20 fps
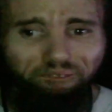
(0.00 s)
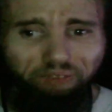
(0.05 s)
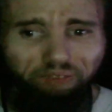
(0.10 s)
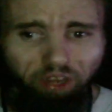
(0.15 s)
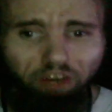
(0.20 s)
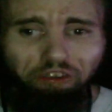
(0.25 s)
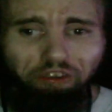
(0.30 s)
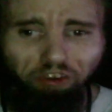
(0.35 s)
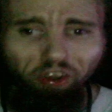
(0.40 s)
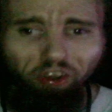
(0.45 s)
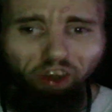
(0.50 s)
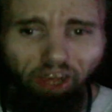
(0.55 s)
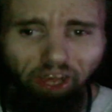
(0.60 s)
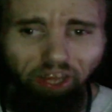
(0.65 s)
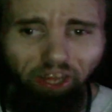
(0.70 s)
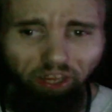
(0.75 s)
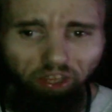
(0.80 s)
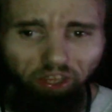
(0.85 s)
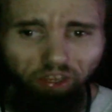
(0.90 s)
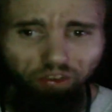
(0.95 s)

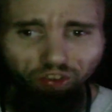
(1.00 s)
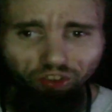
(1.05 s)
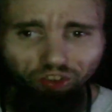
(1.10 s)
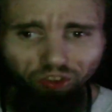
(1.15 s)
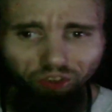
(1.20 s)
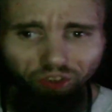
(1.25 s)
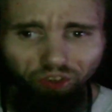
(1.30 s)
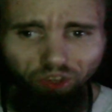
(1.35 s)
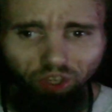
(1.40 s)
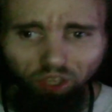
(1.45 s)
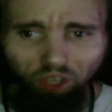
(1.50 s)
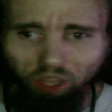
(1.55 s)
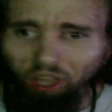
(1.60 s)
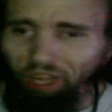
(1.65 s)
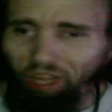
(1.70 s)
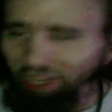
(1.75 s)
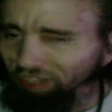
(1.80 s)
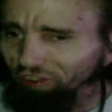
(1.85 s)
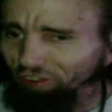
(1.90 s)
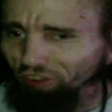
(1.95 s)
vigilantes
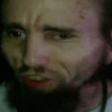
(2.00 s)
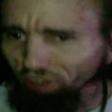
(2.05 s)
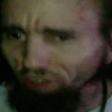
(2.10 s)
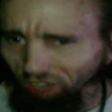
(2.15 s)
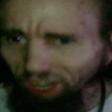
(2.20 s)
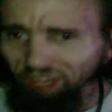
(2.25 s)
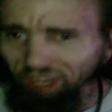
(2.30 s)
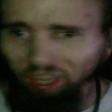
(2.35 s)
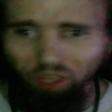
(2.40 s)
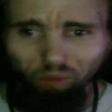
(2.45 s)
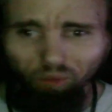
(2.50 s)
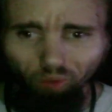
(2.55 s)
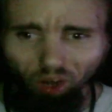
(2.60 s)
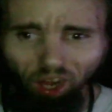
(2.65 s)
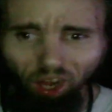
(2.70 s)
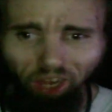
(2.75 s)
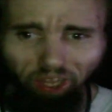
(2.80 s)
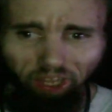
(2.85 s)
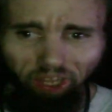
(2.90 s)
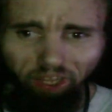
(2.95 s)
inciting
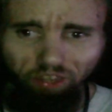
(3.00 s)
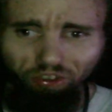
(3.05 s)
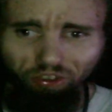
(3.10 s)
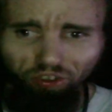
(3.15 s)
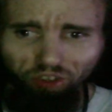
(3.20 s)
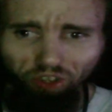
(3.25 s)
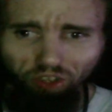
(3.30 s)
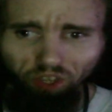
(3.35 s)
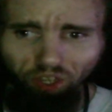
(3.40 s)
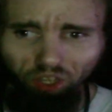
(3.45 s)
riots,